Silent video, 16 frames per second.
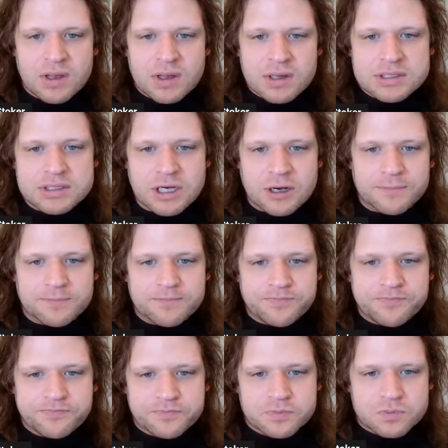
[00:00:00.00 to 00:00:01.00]
So
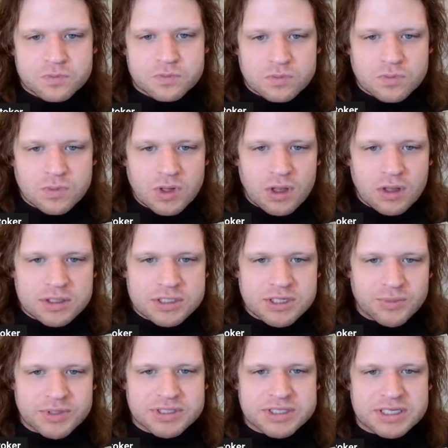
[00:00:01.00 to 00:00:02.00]

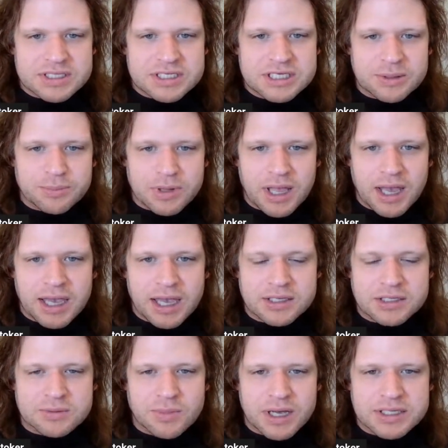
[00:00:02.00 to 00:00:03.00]
someone says keep lying
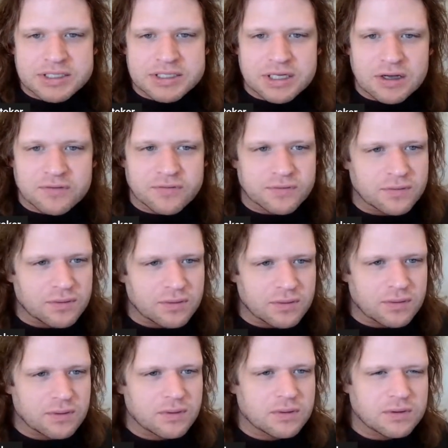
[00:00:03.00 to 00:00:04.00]
to
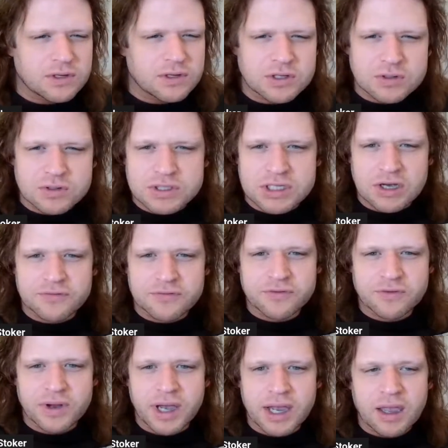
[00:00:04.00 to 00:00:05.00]
yourself,
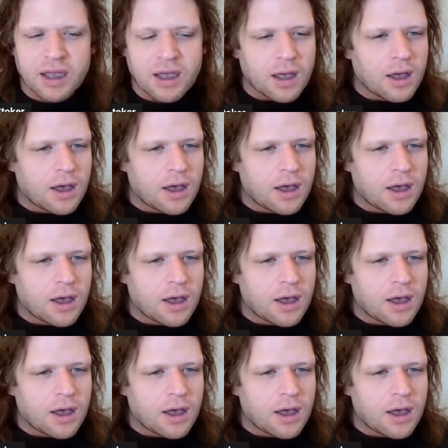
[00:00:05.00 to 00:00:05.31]
Greg.